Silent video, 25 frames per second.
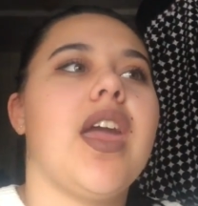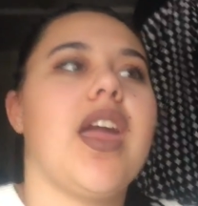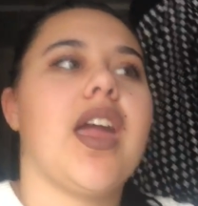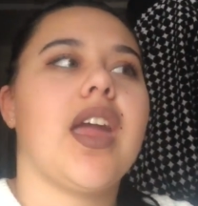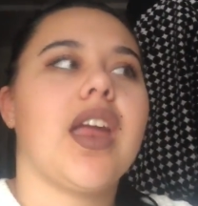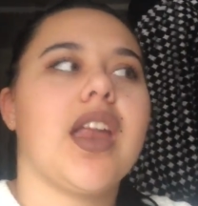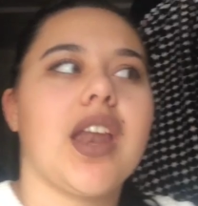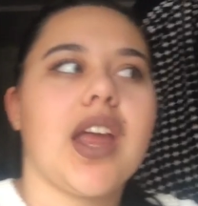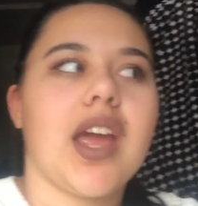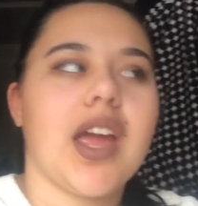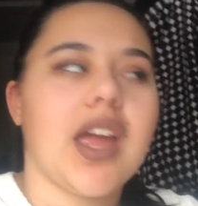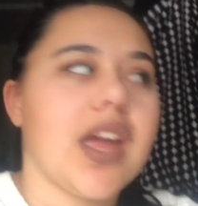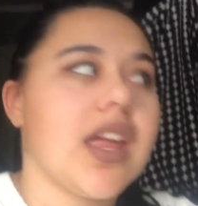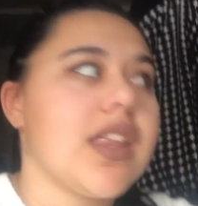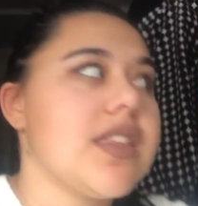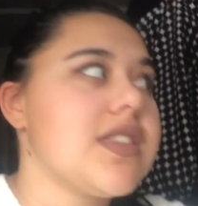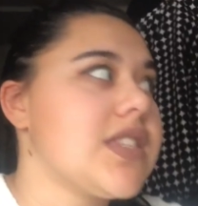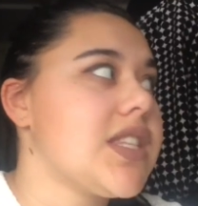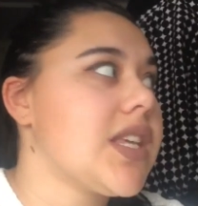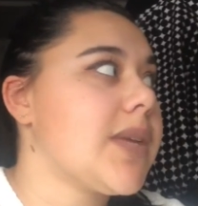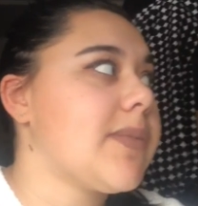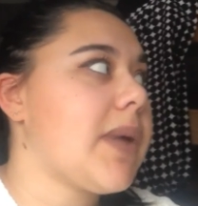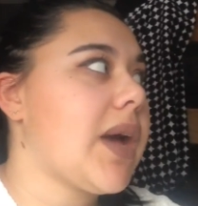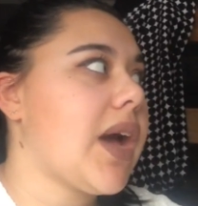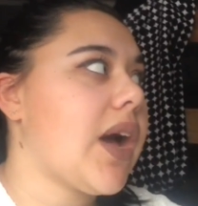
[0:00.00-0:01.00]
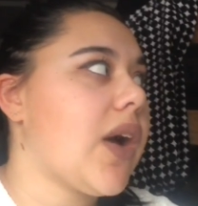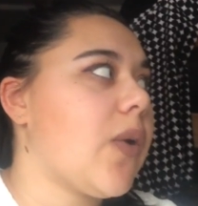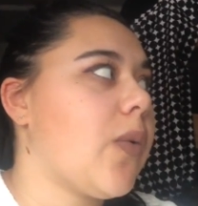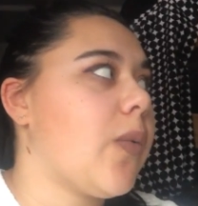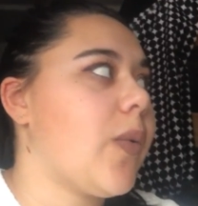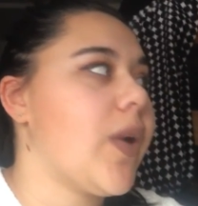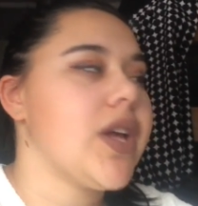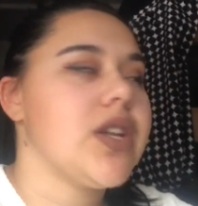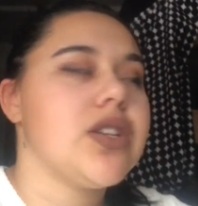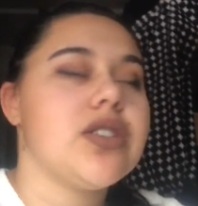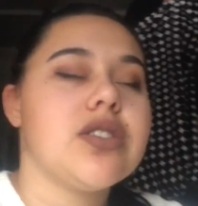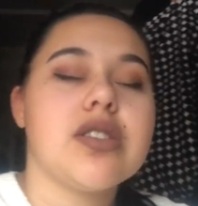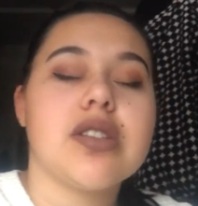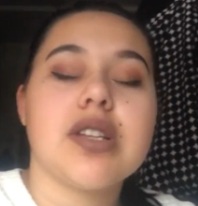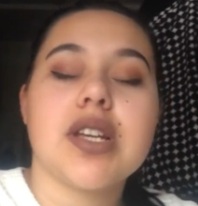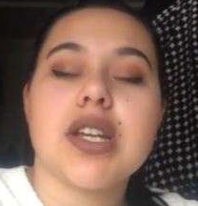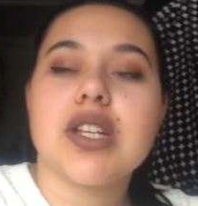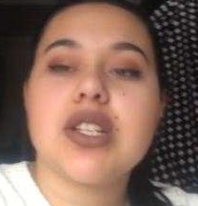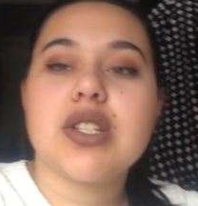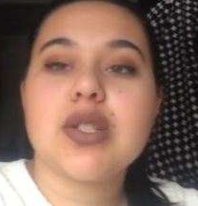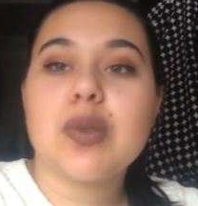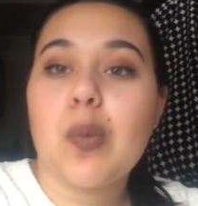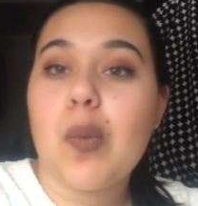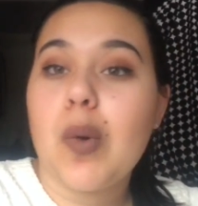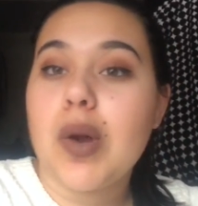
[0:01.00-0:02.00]
and I had somehow wedged like
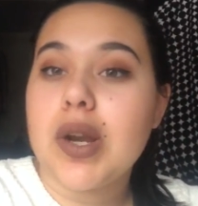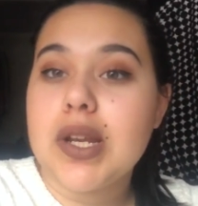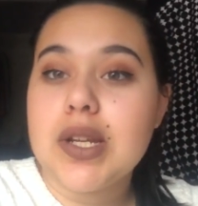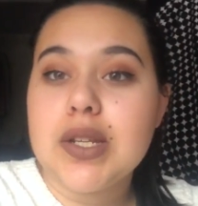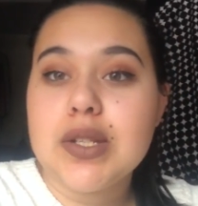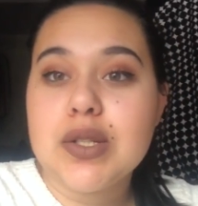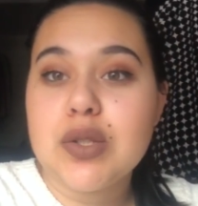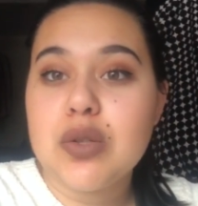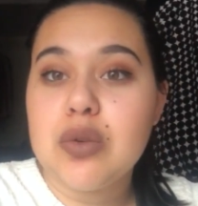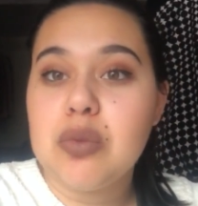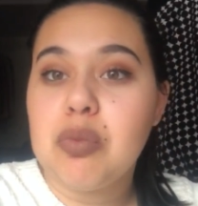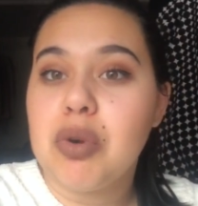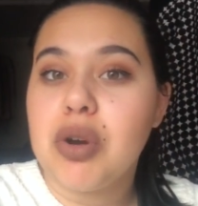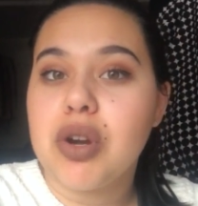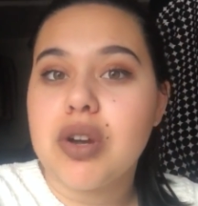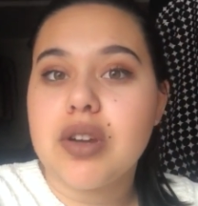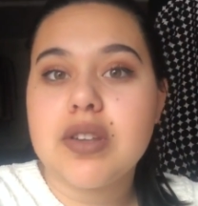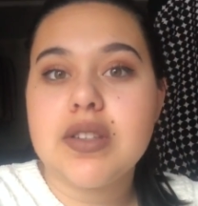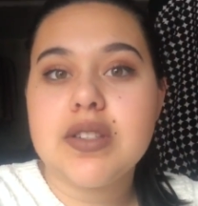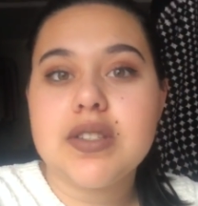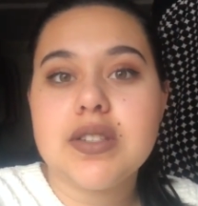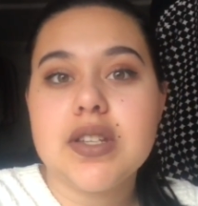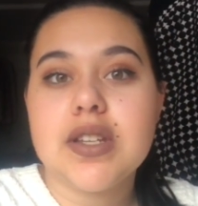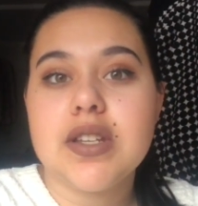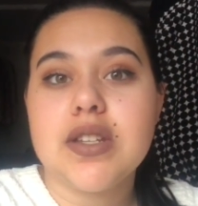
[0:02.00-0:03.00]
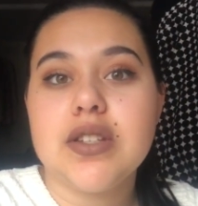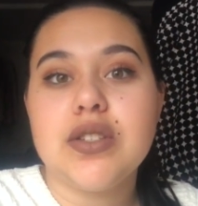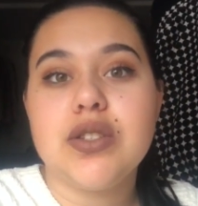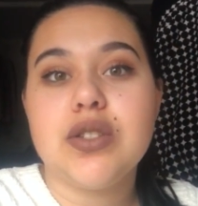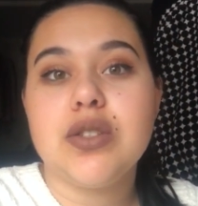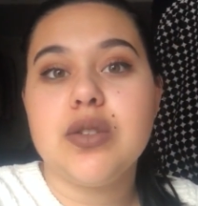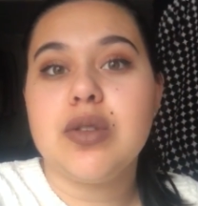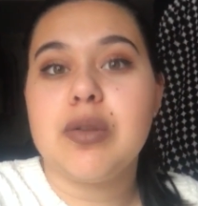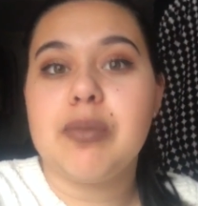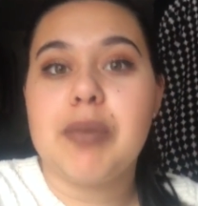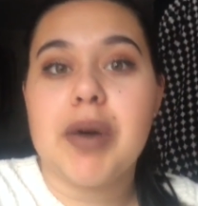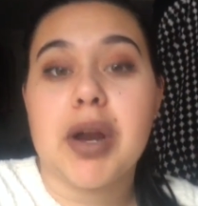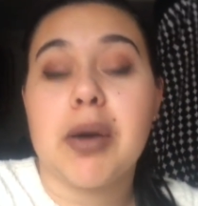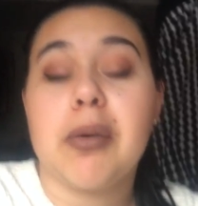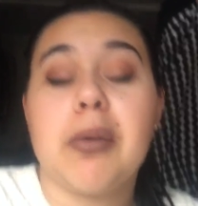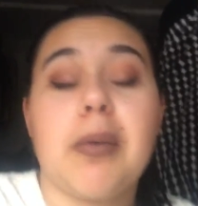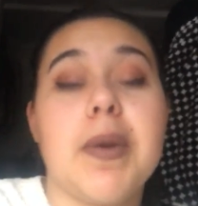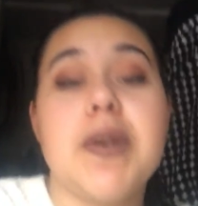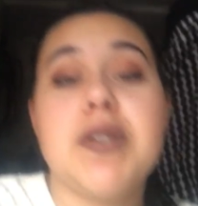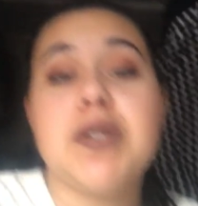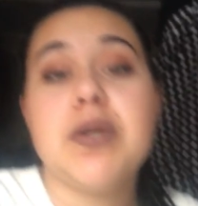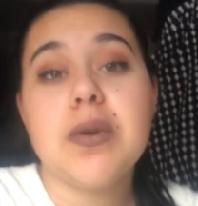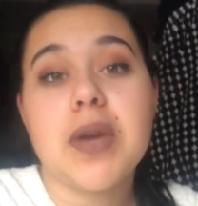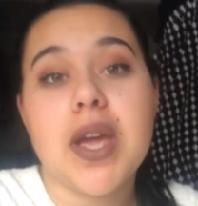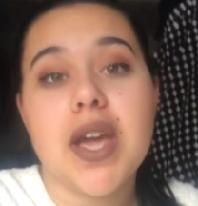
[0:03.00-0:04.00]
22 books into the bottom of
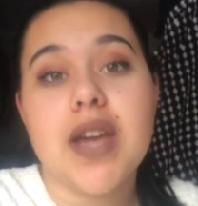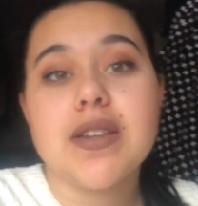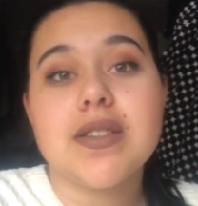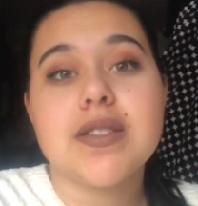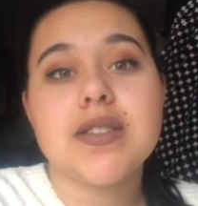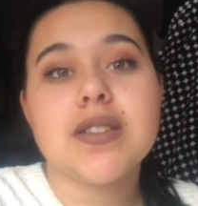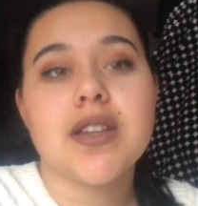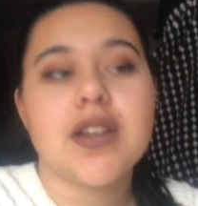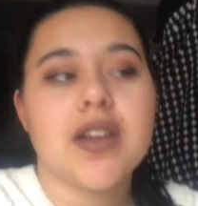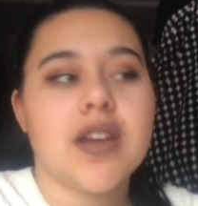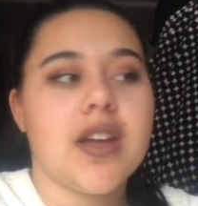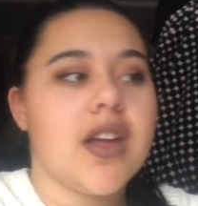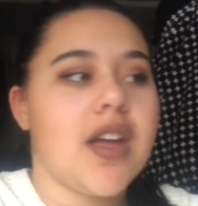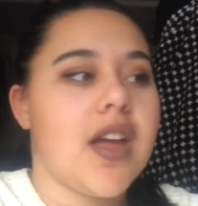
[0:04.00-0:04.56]
my suitcase,